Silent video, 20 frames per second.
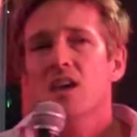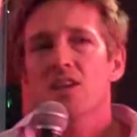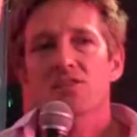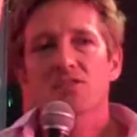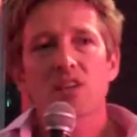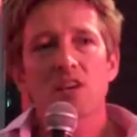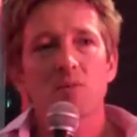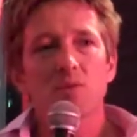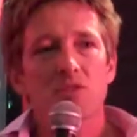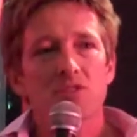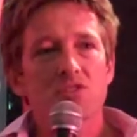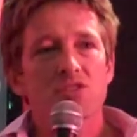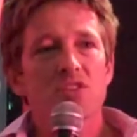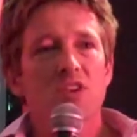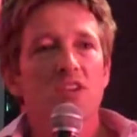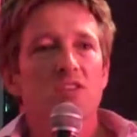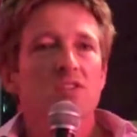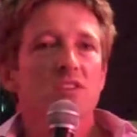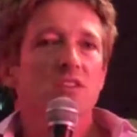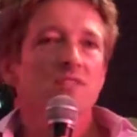see what
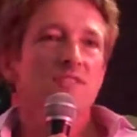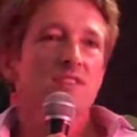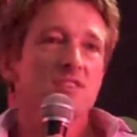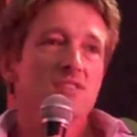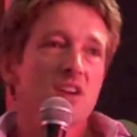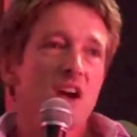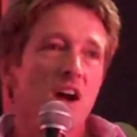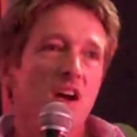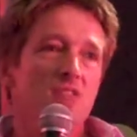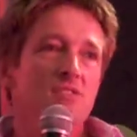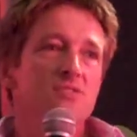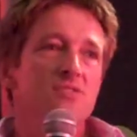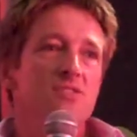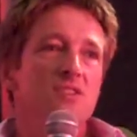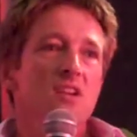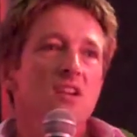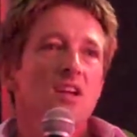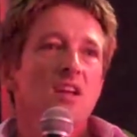sticks, and if it does,